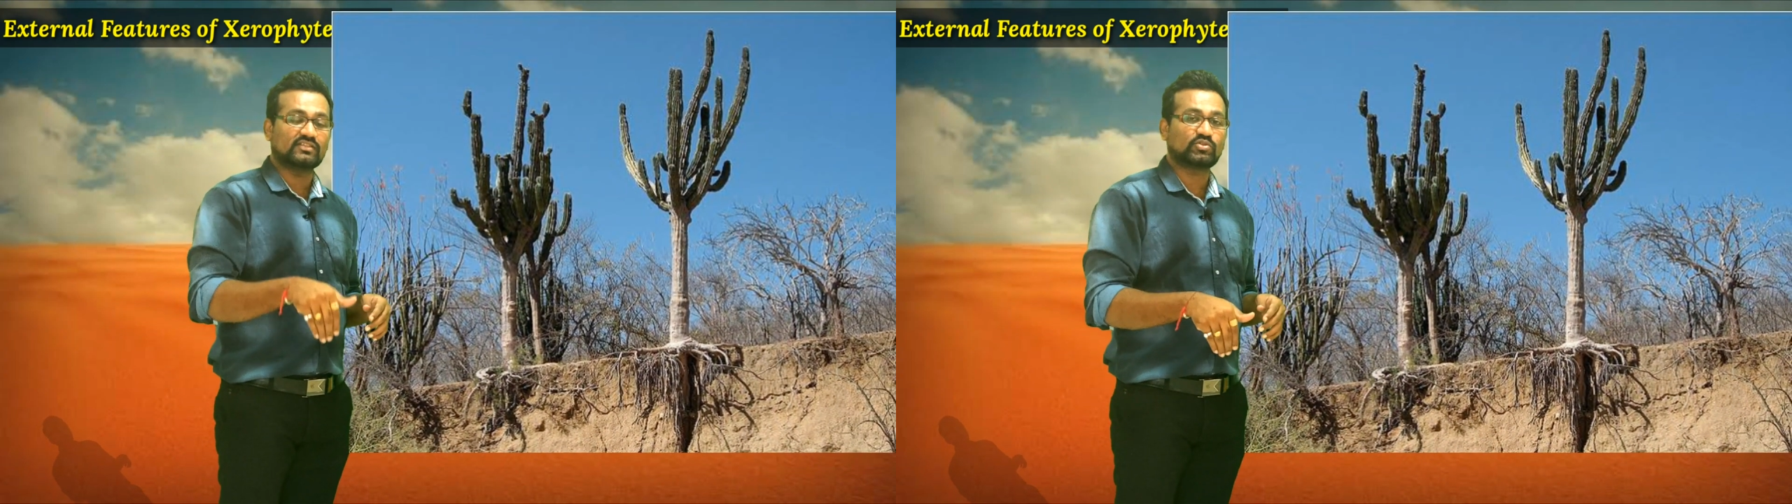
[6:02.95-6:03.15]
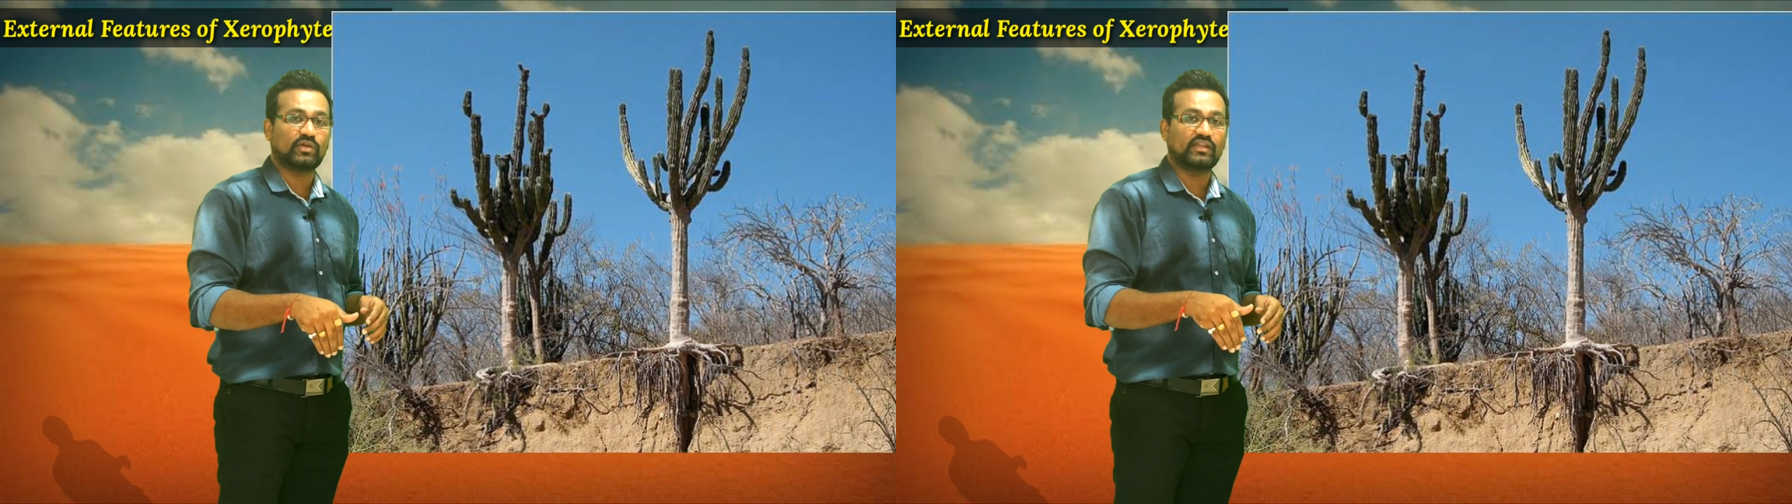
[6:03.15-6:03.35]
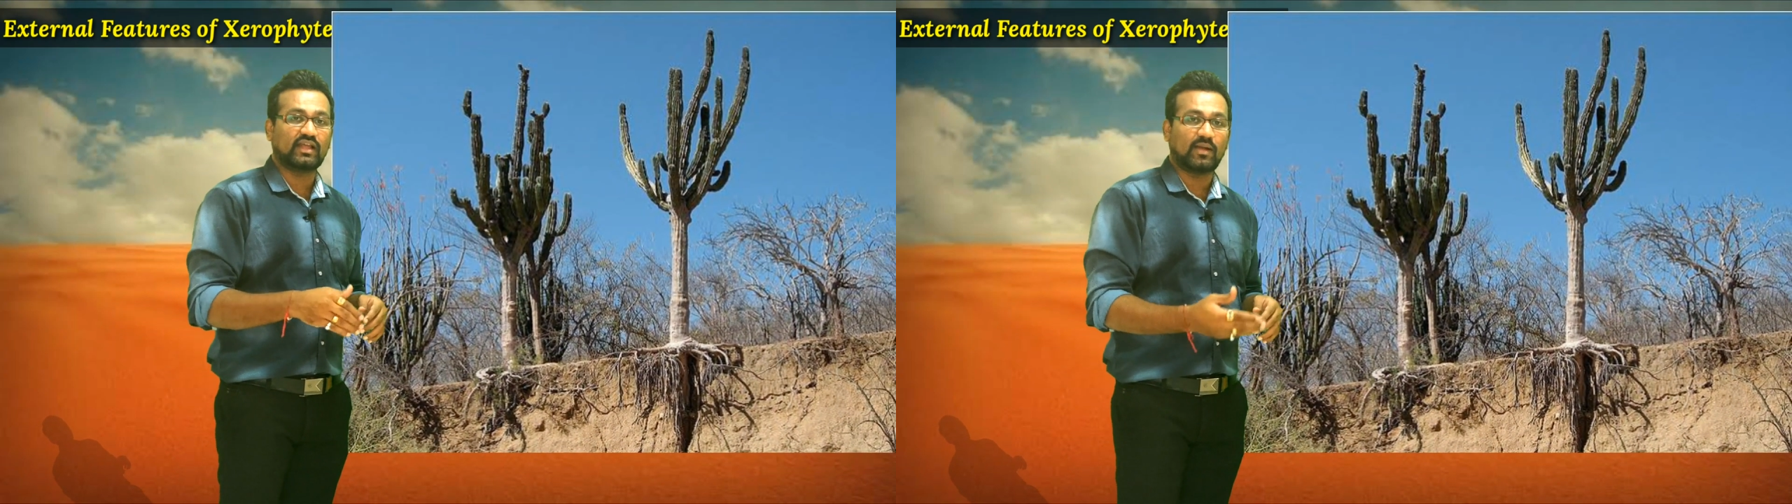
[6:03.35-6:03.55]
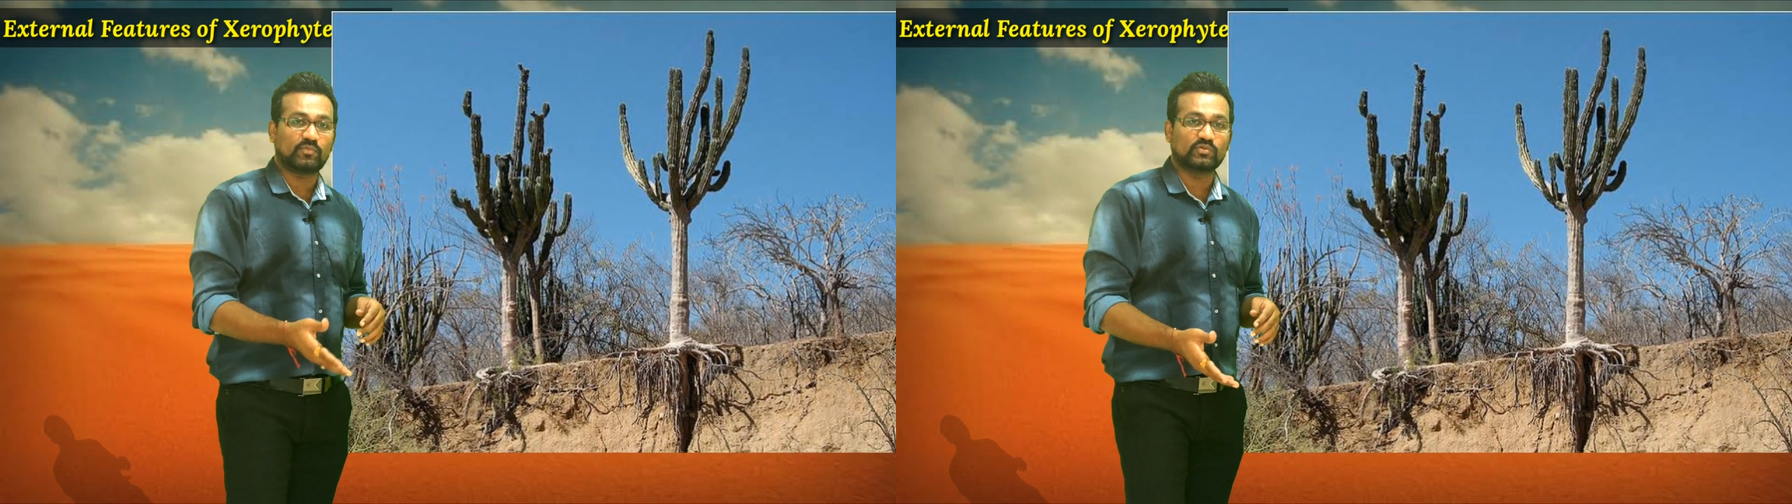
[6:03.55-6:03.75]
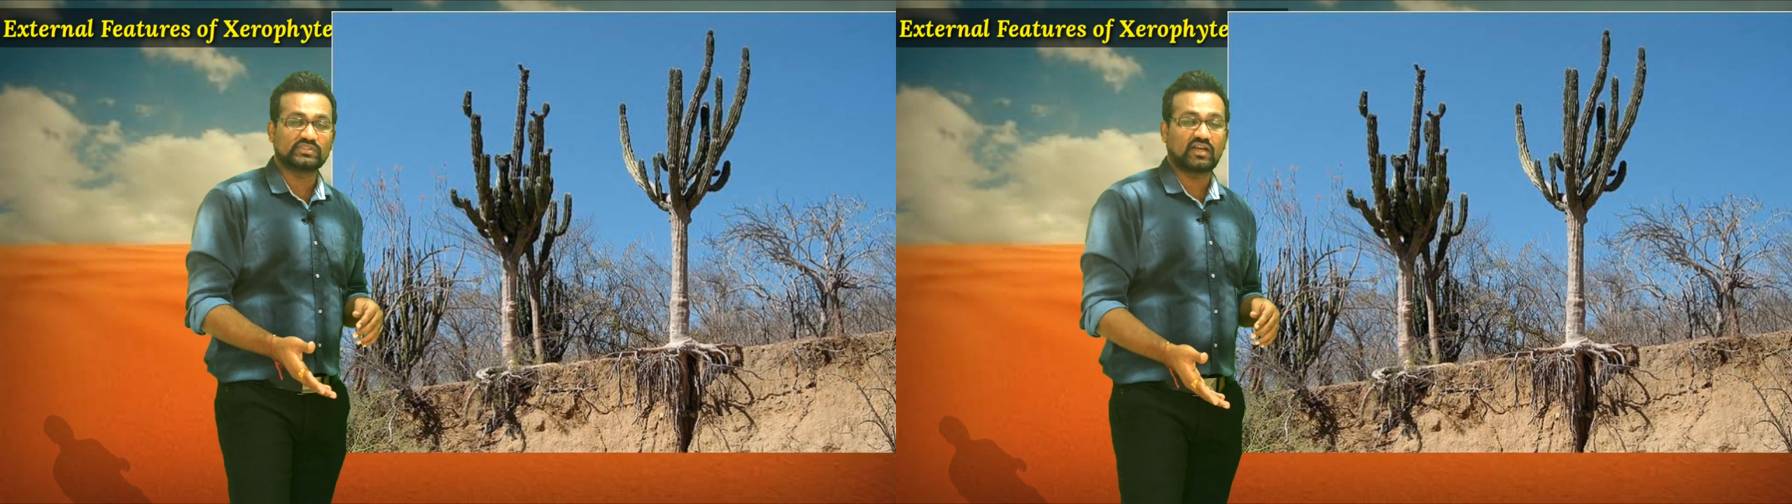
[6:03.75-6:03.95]
the soil
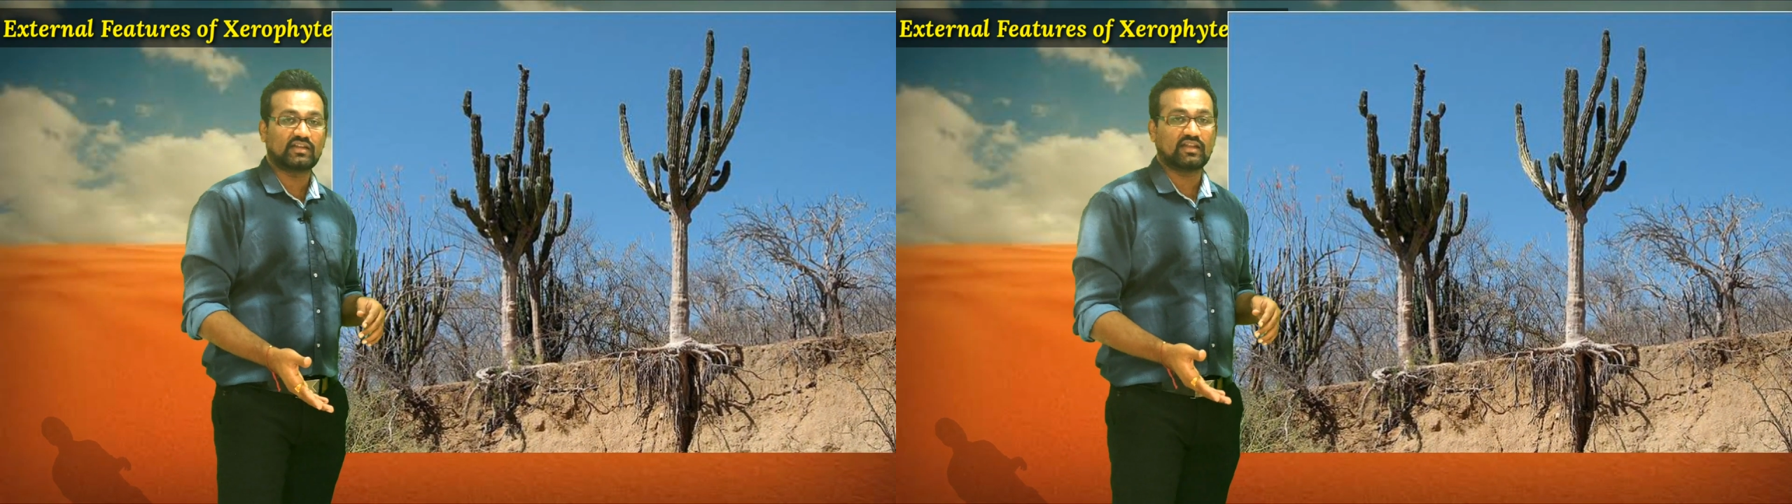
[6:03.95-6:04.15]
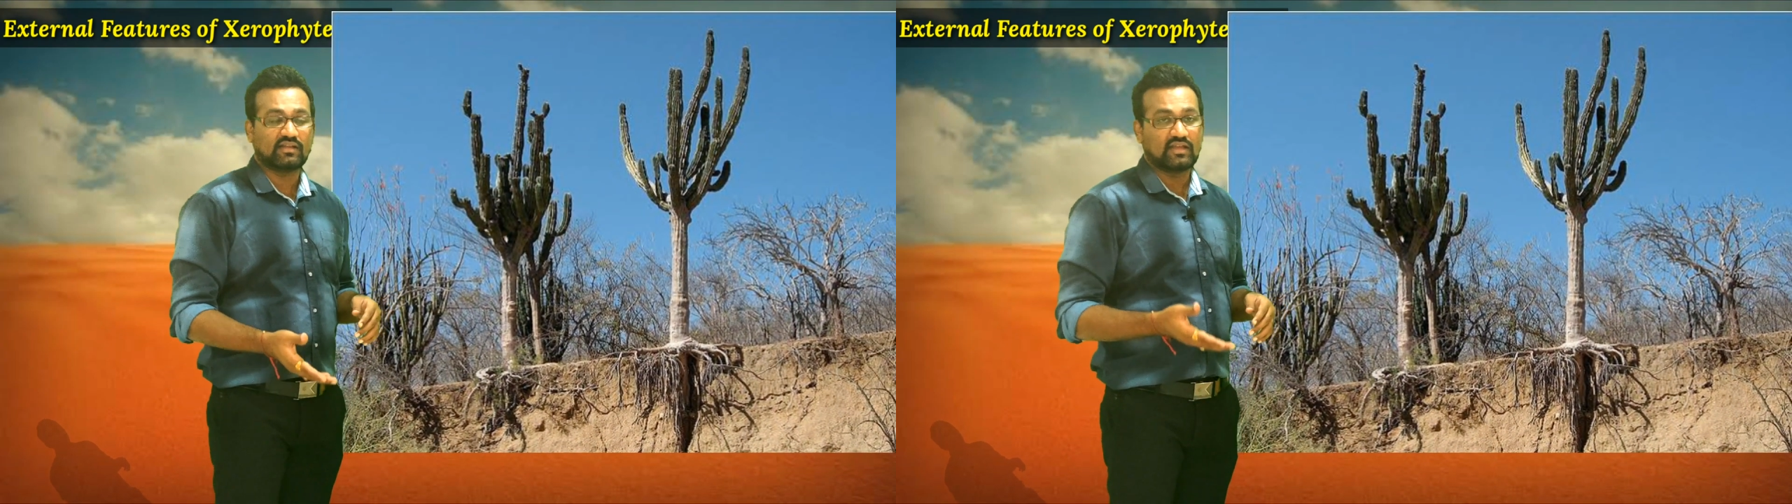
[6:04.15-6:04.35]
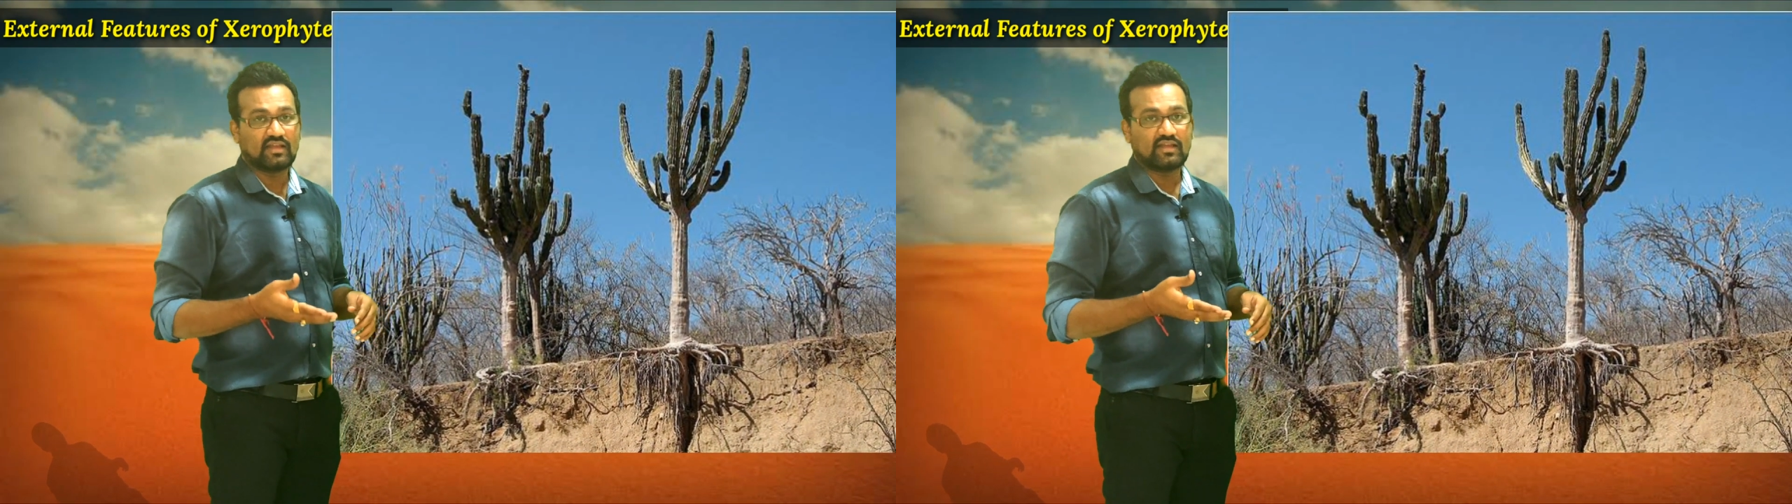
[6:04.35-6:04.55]
up to certain